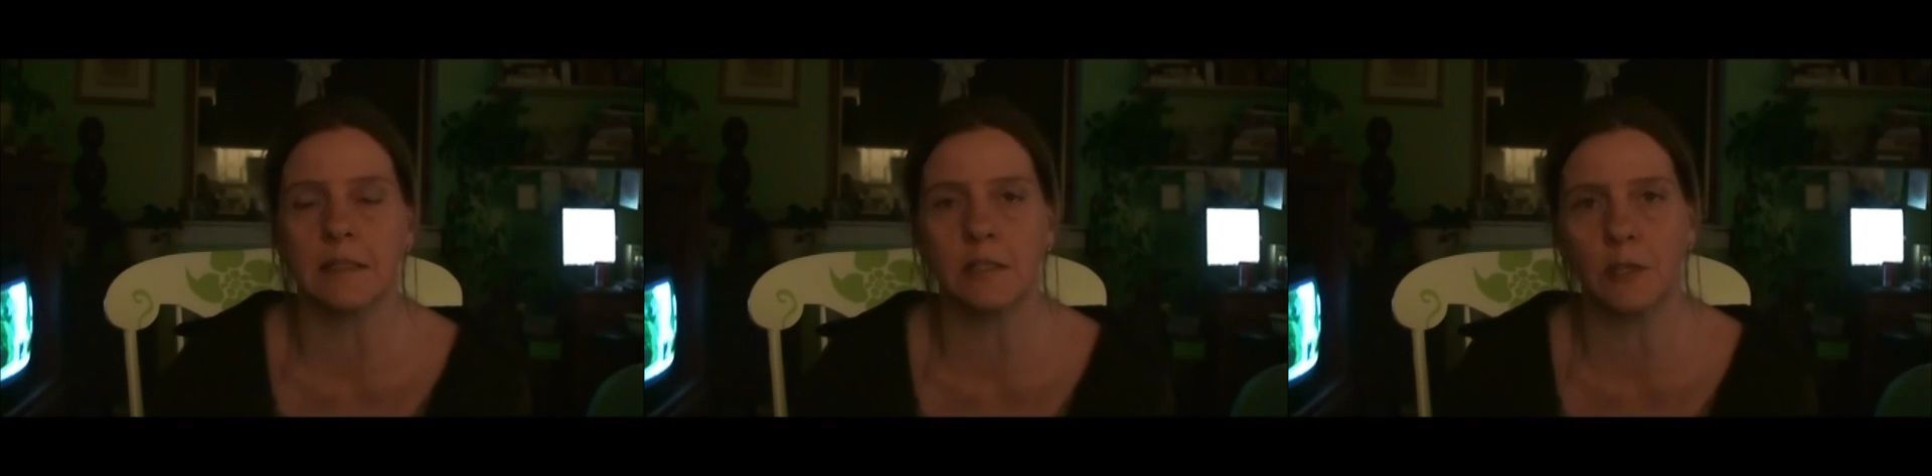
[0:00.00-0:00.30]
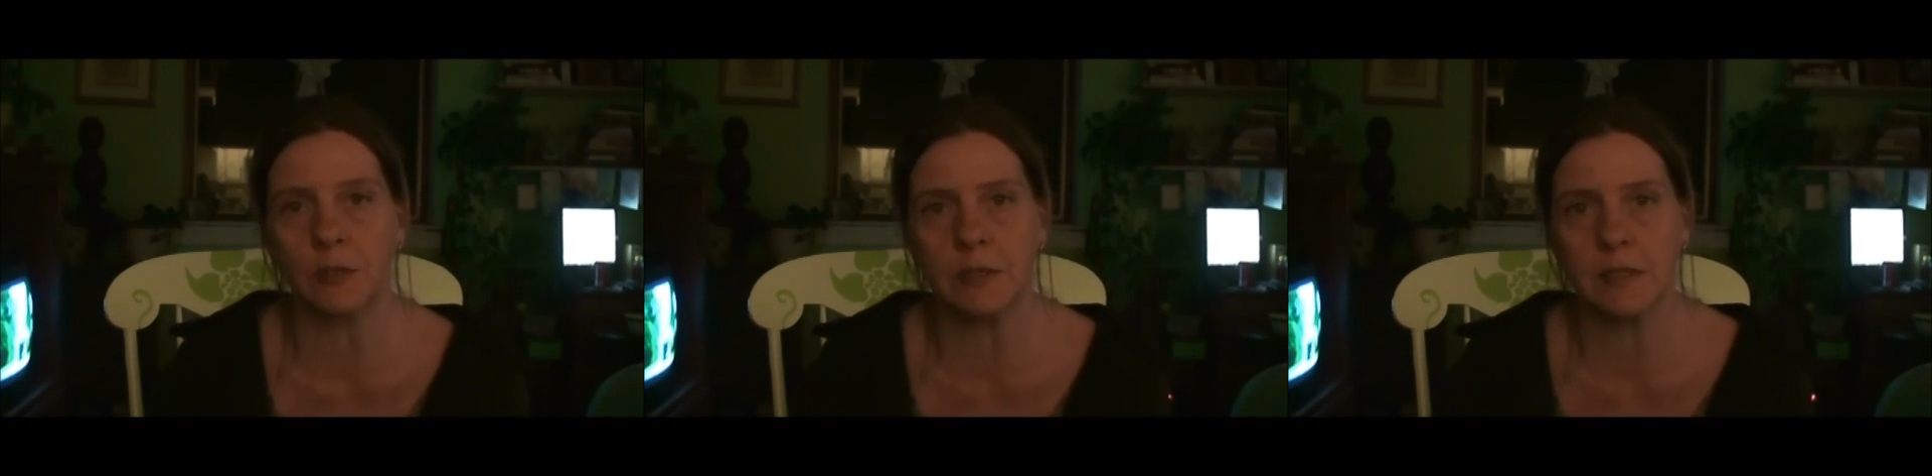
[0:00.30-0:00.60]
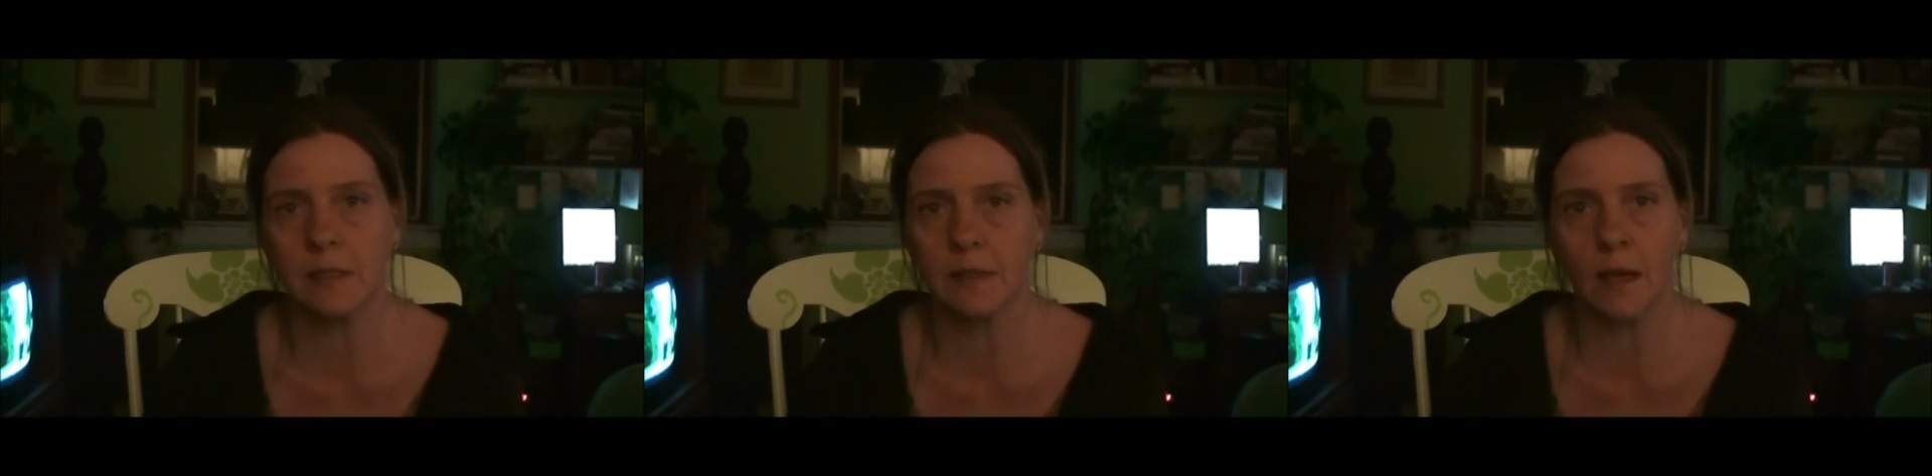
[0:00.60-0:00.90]

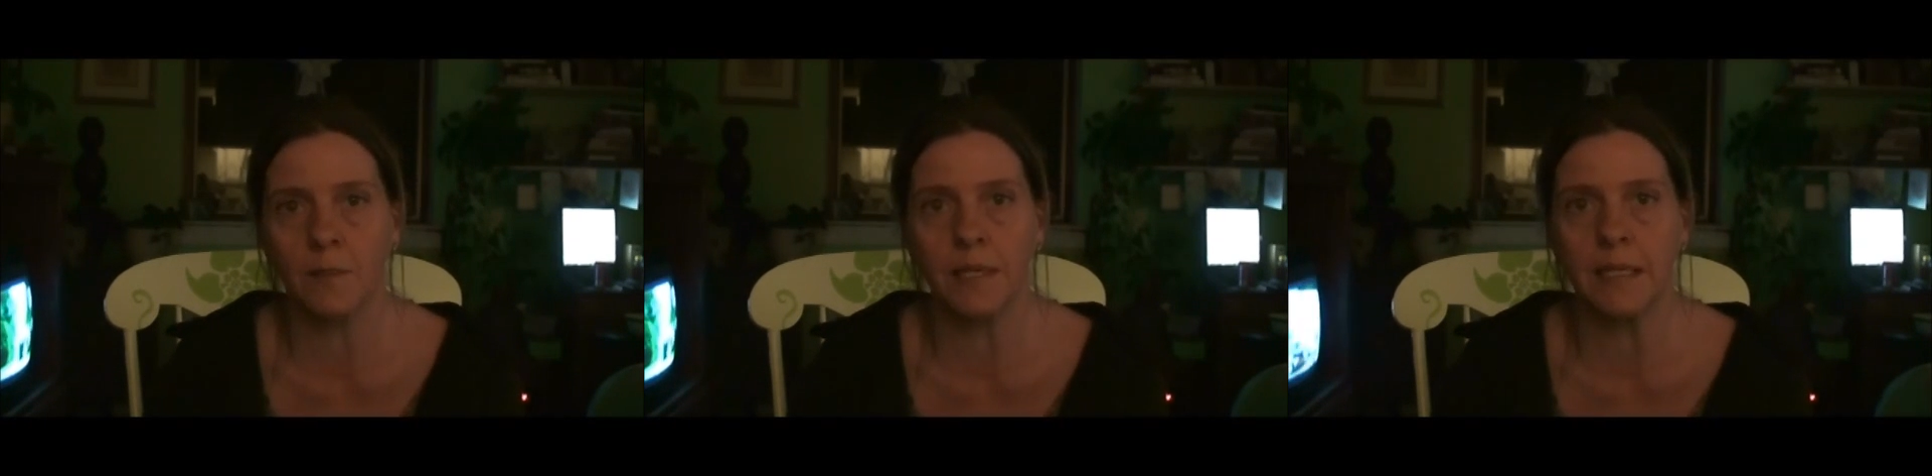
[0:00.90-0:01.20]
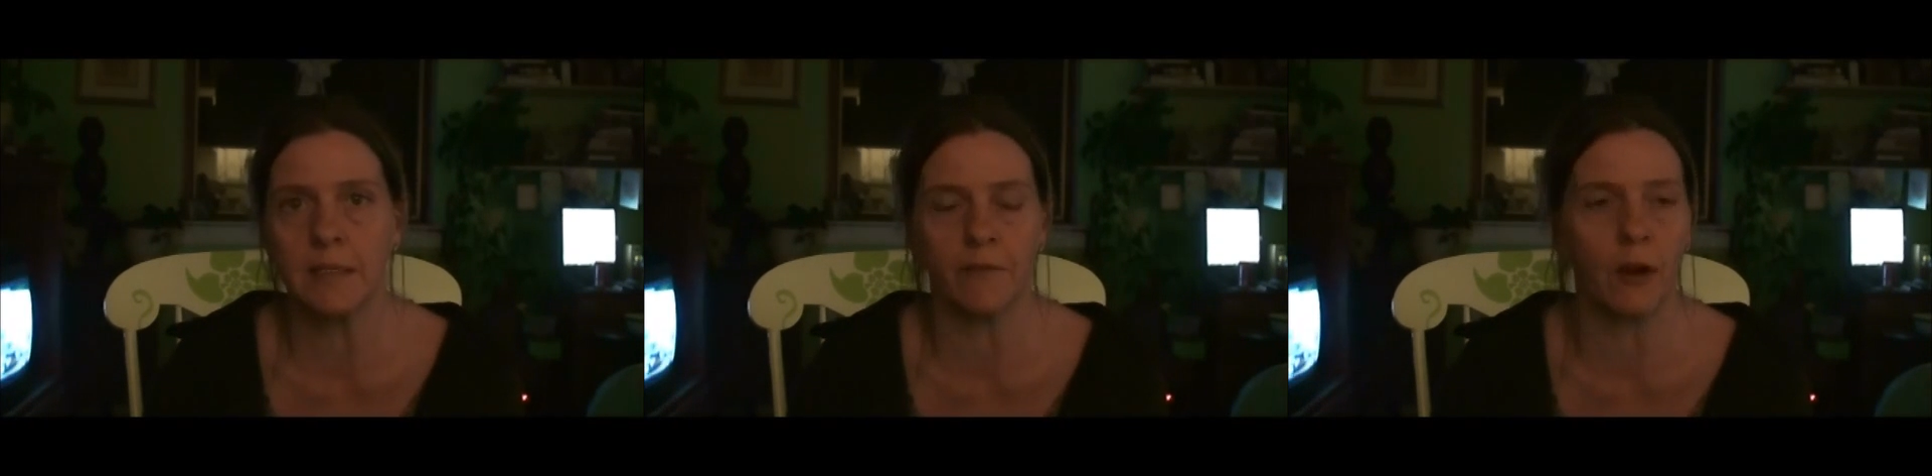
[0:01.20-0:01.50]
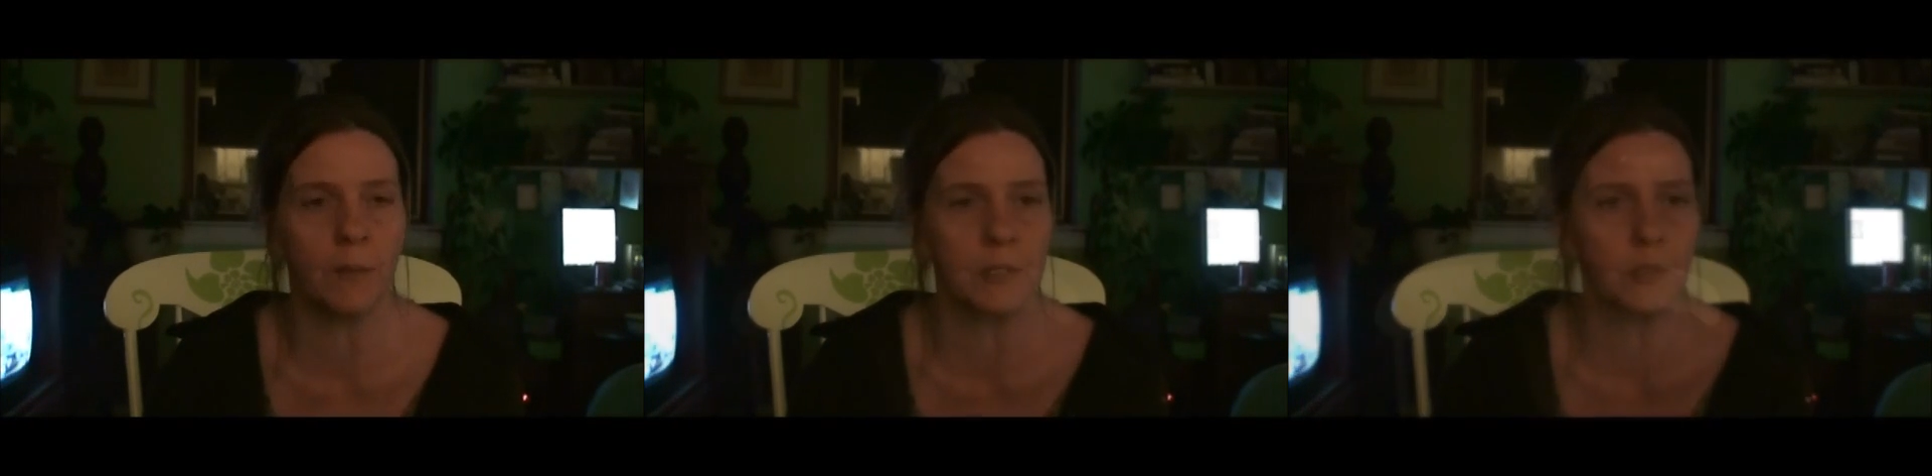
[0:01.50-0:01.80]
insurance companies and
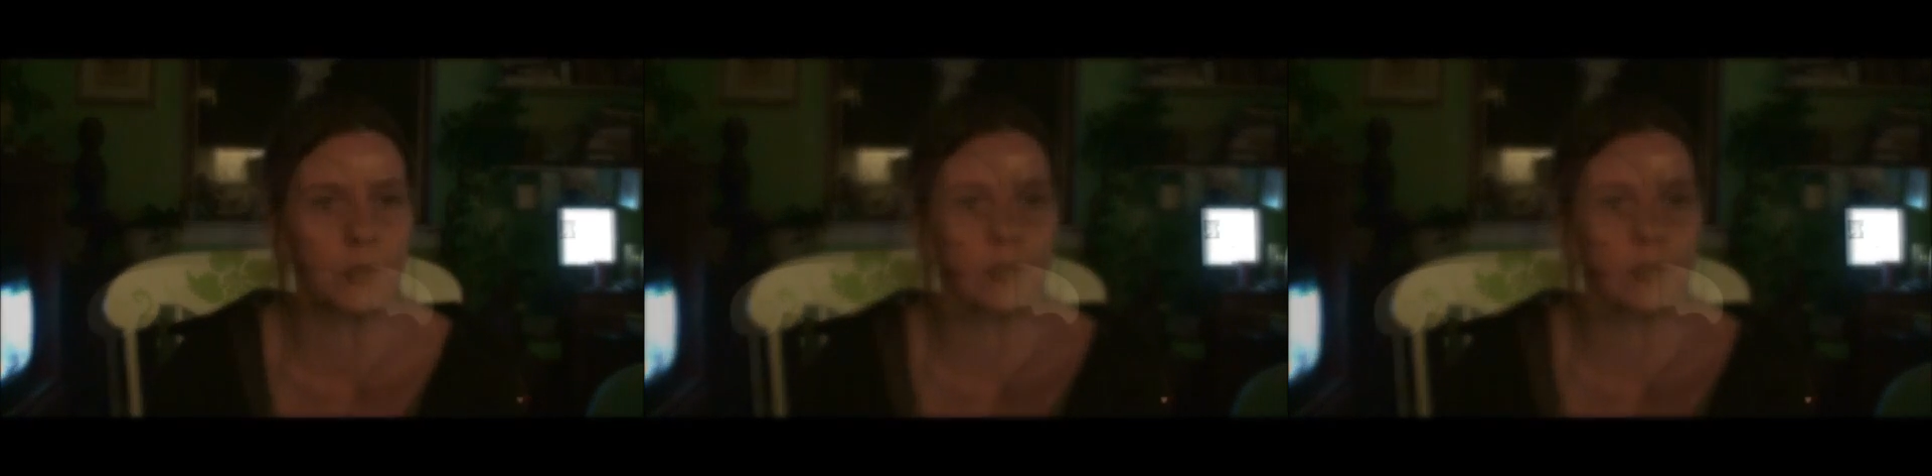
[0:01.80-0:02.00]
pharmaceutical